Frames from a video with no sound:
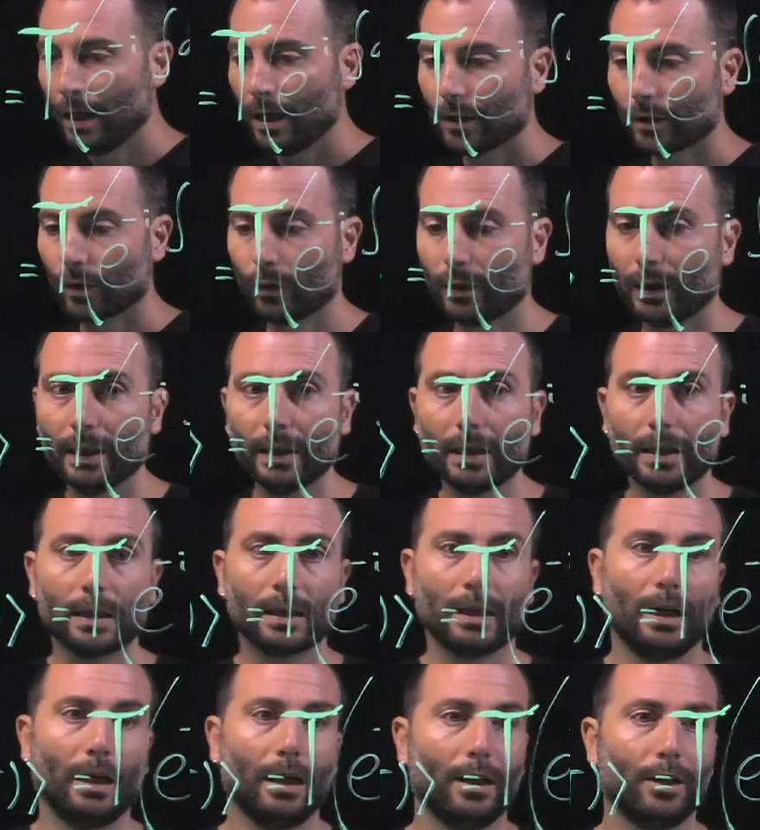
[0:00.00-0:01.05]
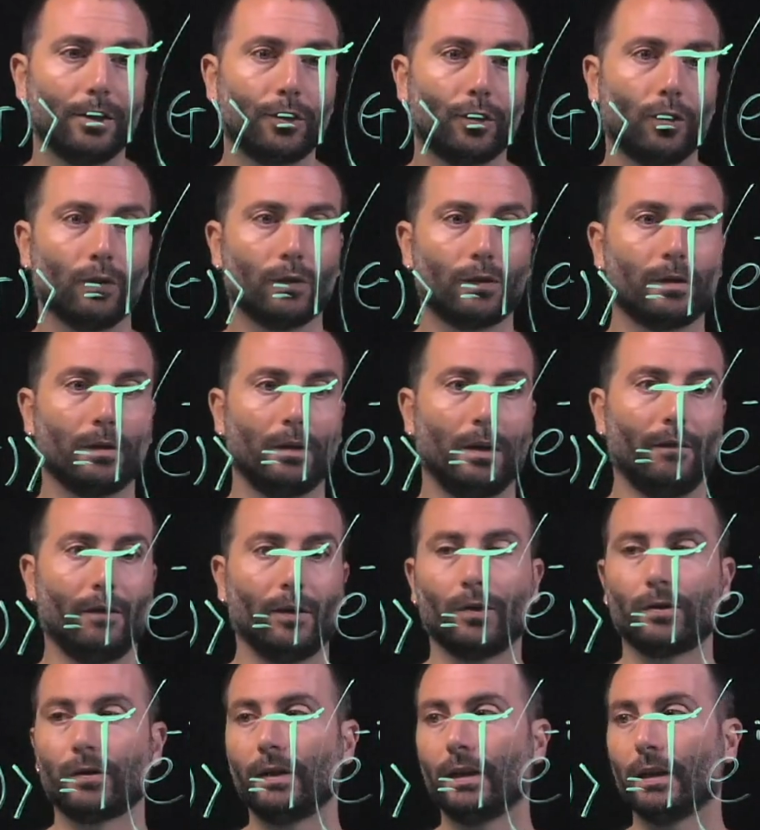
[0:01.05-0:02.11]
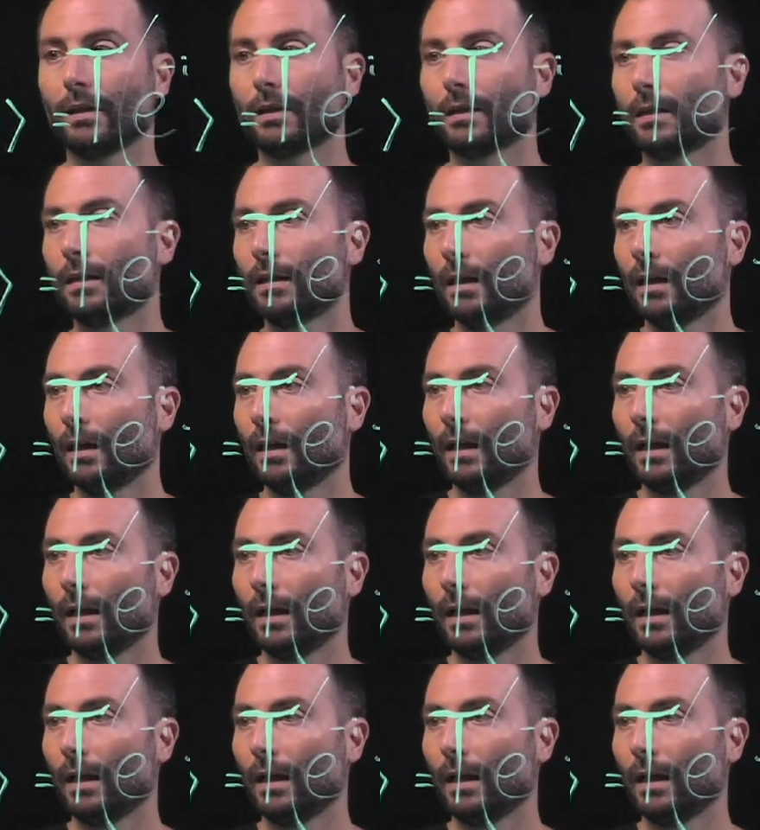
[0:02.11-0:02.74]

so this shows various things.